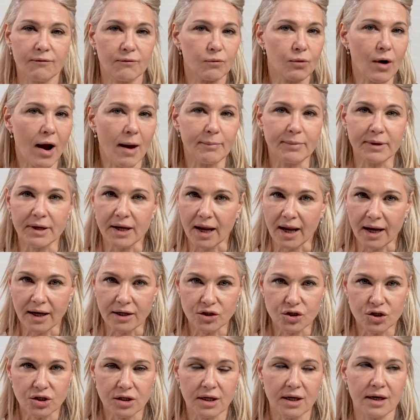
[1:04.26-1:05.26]
rapid
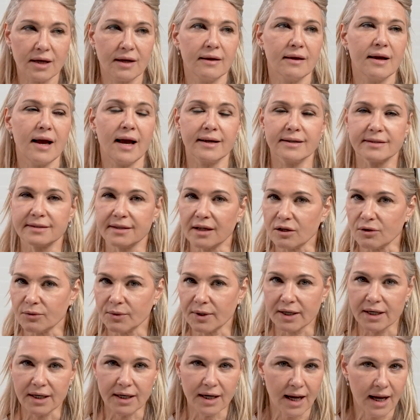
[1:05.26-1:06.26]
aging,
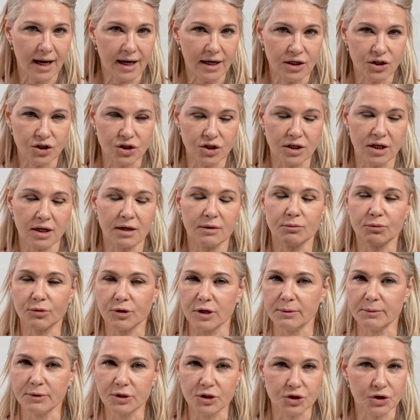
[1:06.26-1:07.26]
accelerated aging,
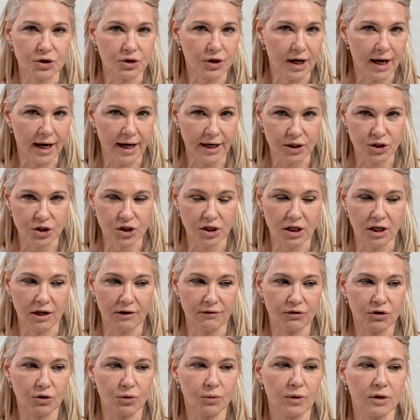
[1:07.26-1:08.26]
premature aging,
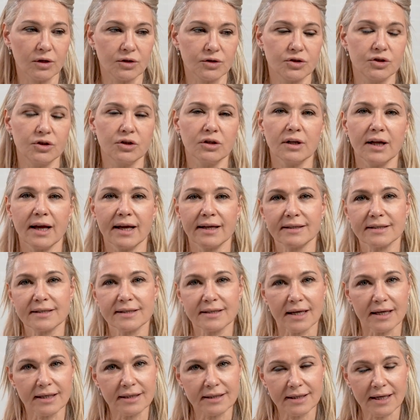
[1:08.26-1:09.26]
if you will. So you'll get
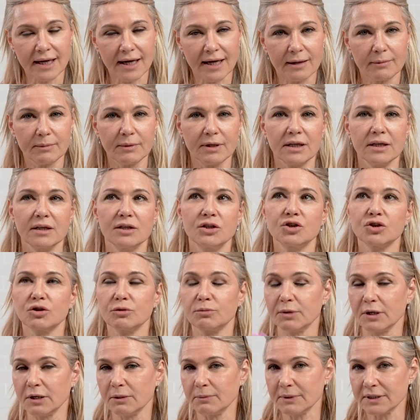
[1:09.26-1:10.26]
sun damage or
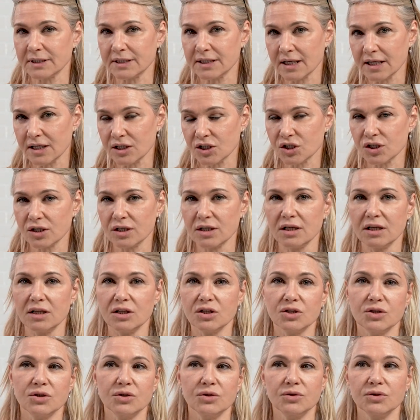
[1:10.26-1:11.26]
pigmentation
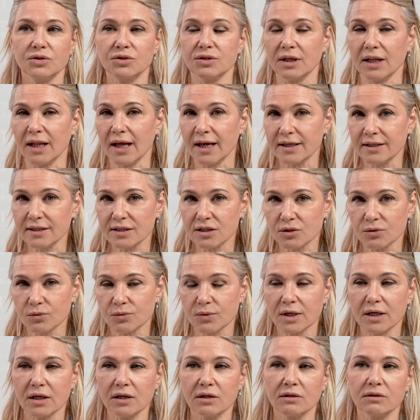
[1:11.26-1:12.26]
issues, lines and
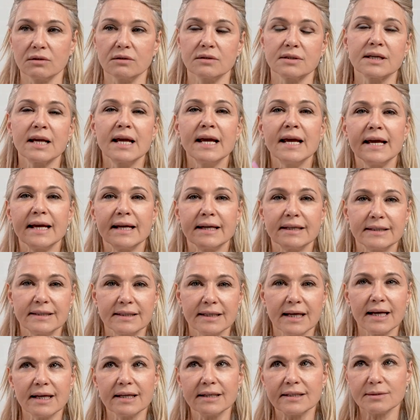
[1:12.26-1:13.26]
wrinkles. It
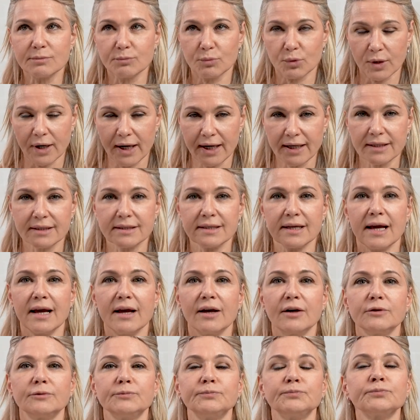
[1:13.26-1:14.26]
does break
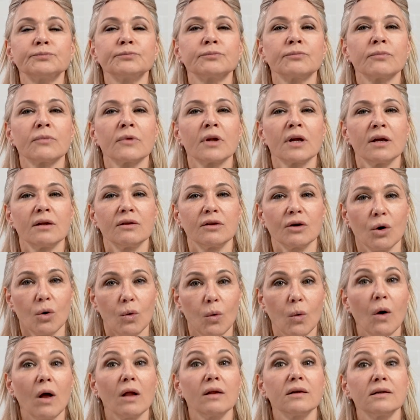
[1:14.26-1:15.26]
down the
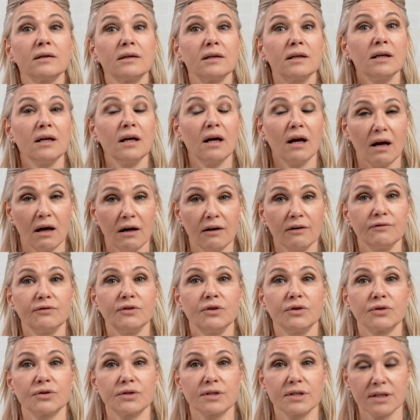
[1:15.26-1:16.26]
quality of
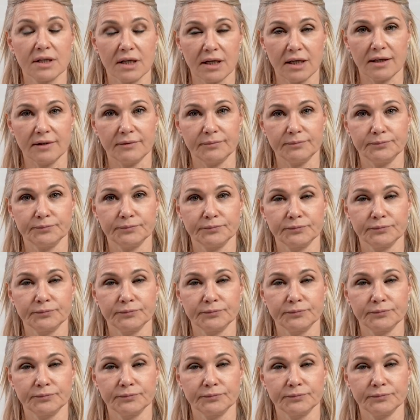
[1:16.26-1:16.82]
your skin.